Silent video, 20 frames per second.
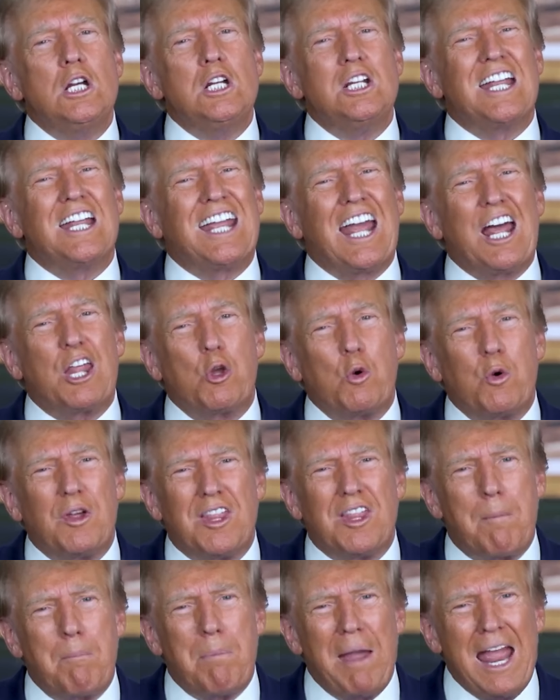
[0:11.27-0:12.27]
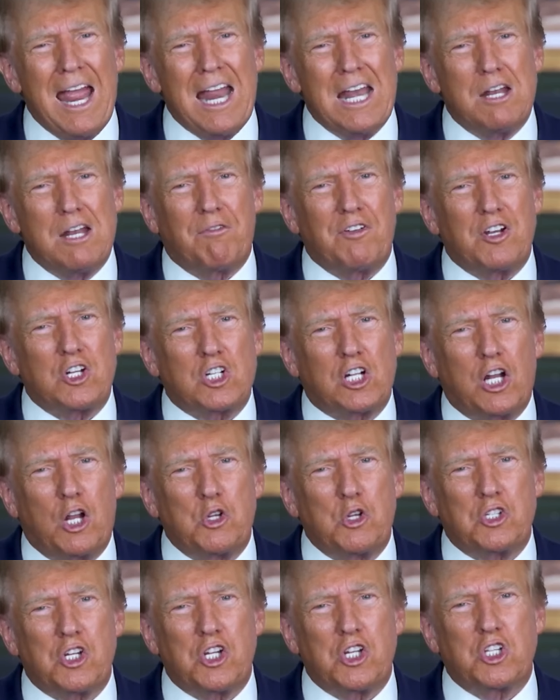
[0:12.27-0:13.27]
together with a band of his
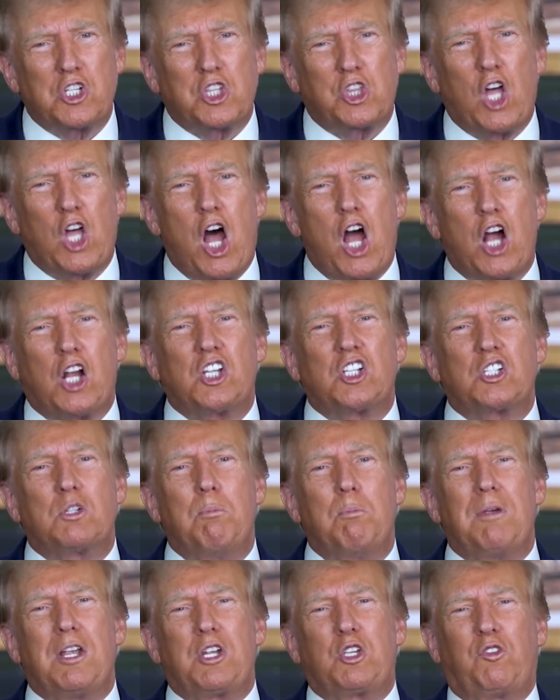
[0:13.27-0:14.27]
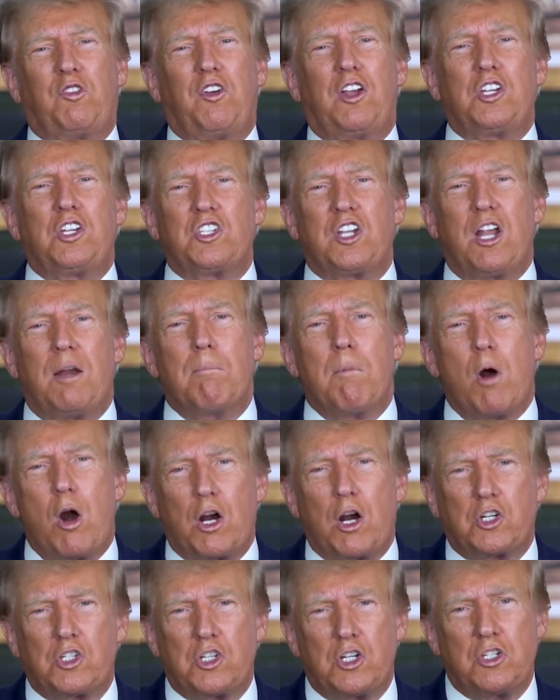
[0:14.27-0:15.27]
closest thugs, misfits, and
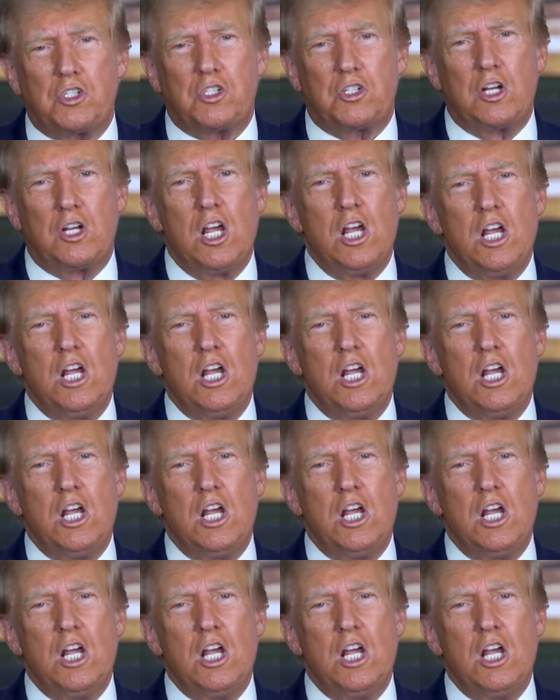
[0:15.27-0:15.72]
Marxists,